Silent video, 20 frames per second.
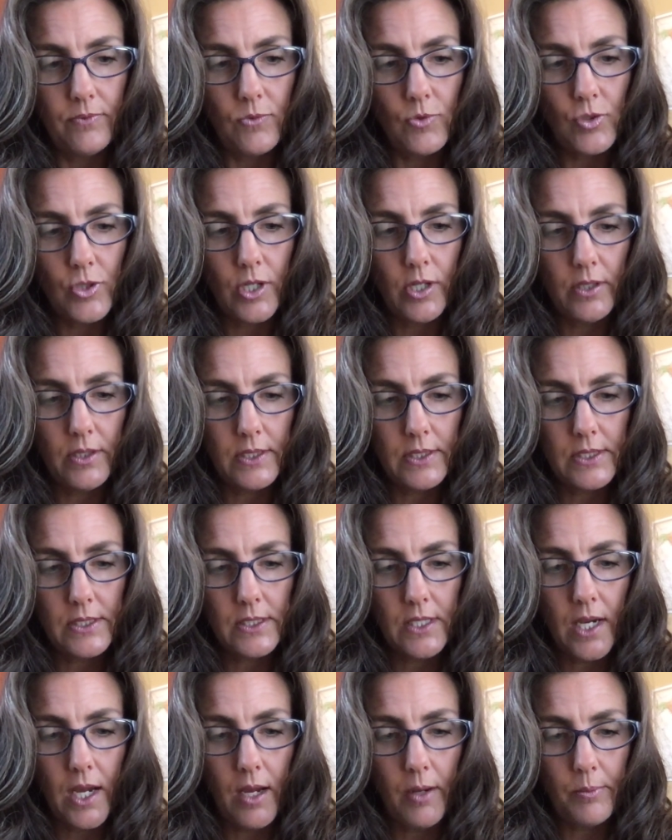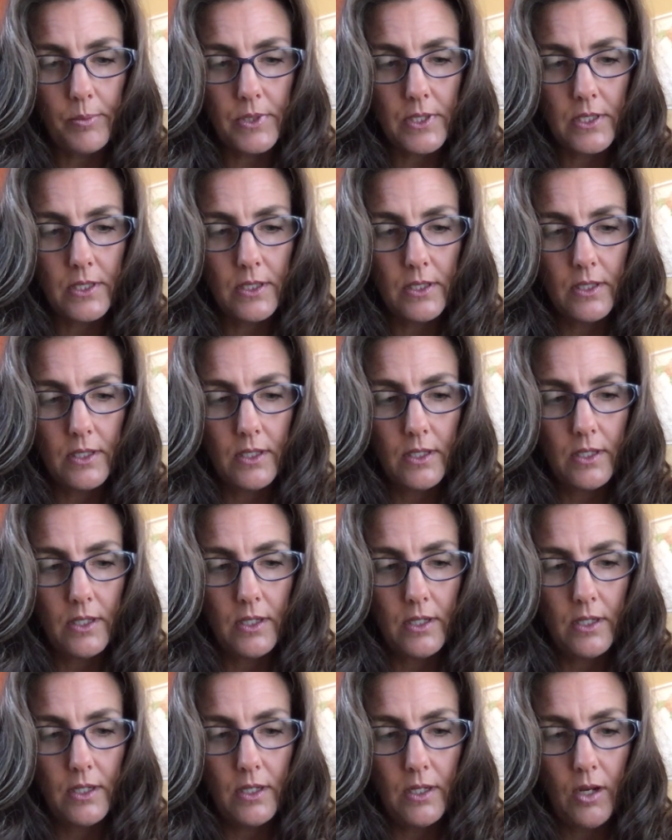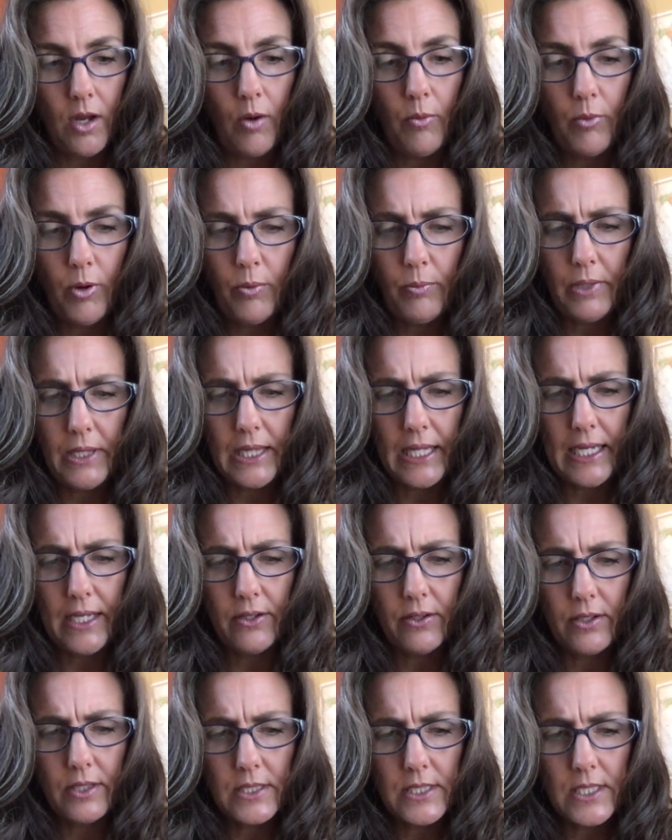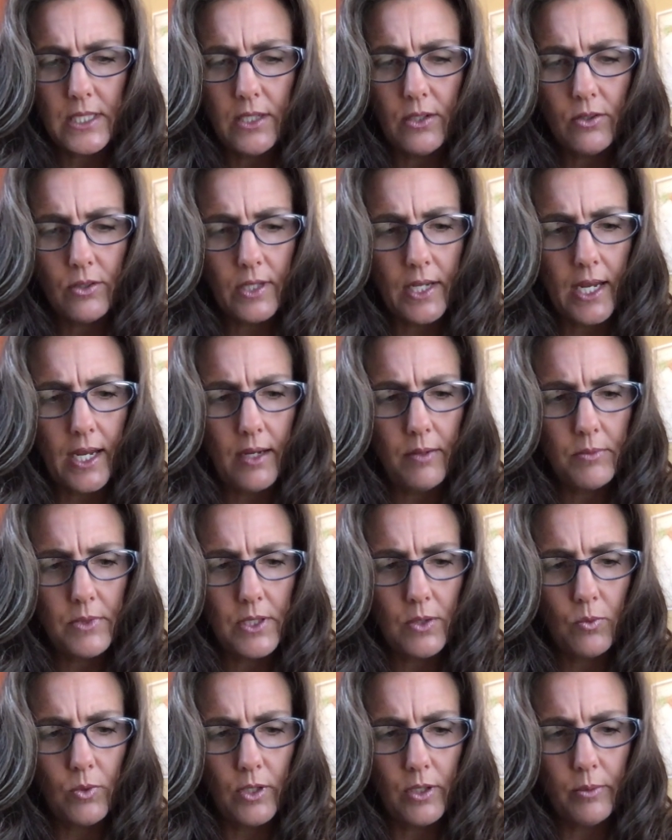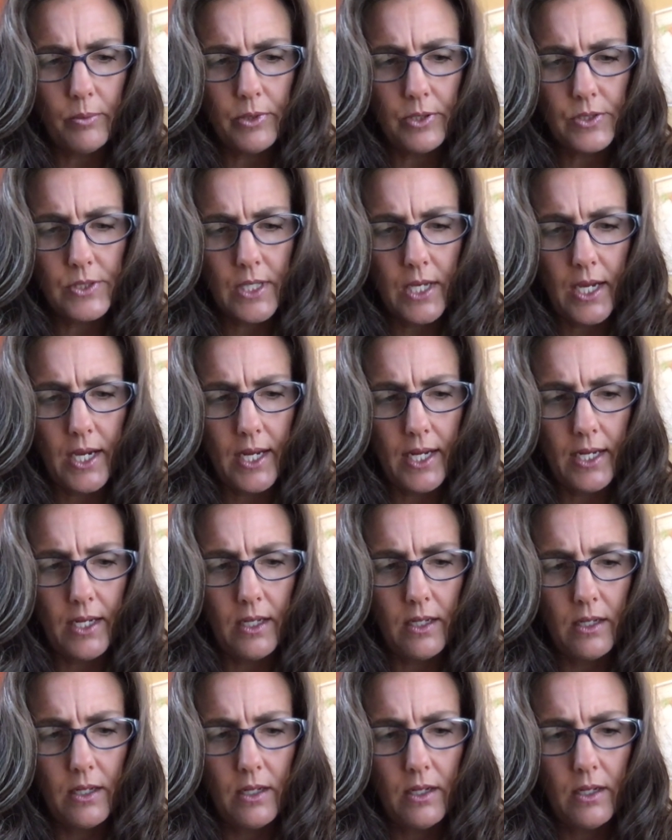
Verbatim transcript: Charlotte stopped. A moment later, a tear came to Wilbur's eye.